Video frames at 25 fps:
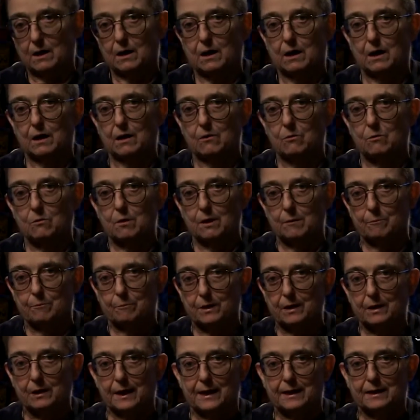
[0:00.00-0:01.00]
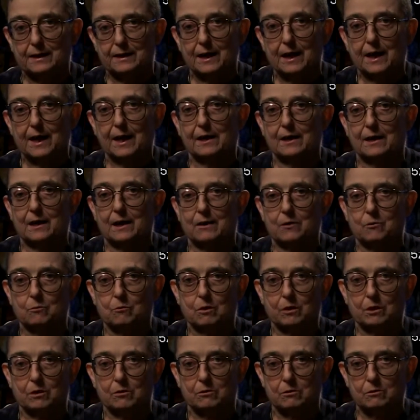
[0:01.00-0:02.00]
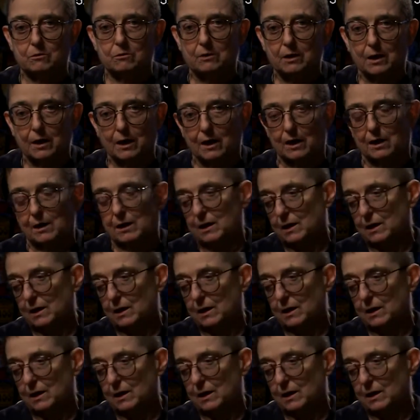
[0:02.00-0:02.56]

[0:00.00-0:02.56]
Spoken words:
I don't want to be like that. I don't want to do that.